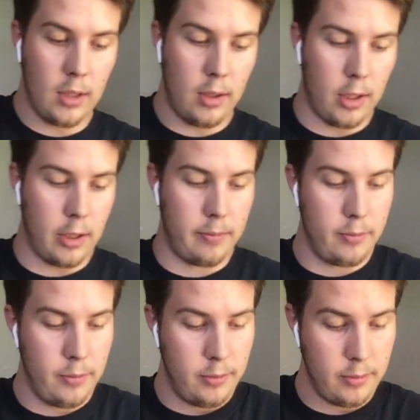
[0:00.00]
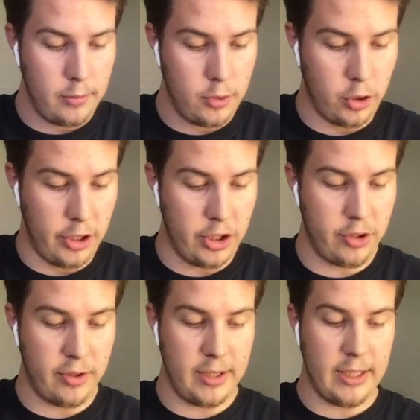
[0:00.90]
Um,
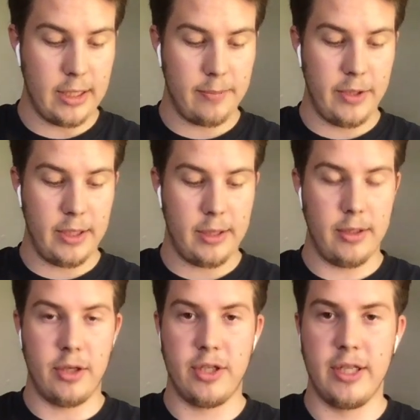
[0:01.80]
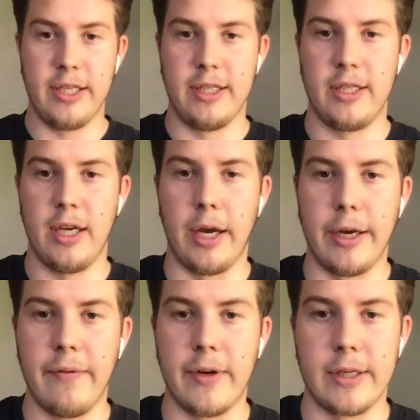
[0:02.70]
Traditional assessments, there's these
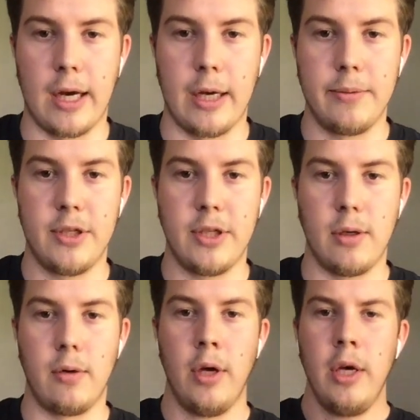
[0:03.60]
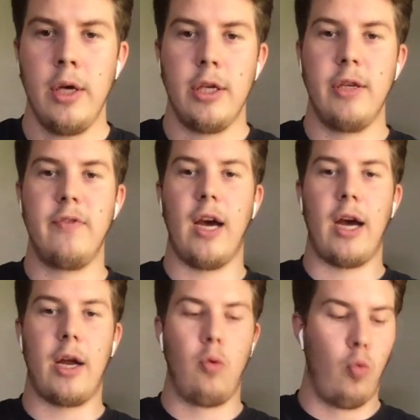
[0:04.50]
different types. So you've
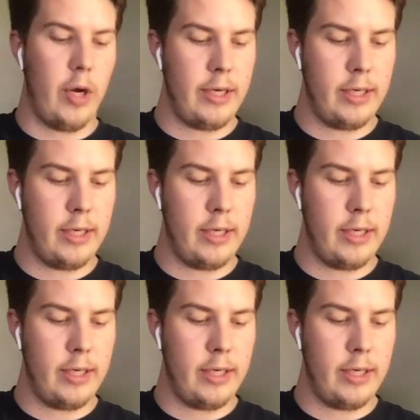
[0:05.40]
got written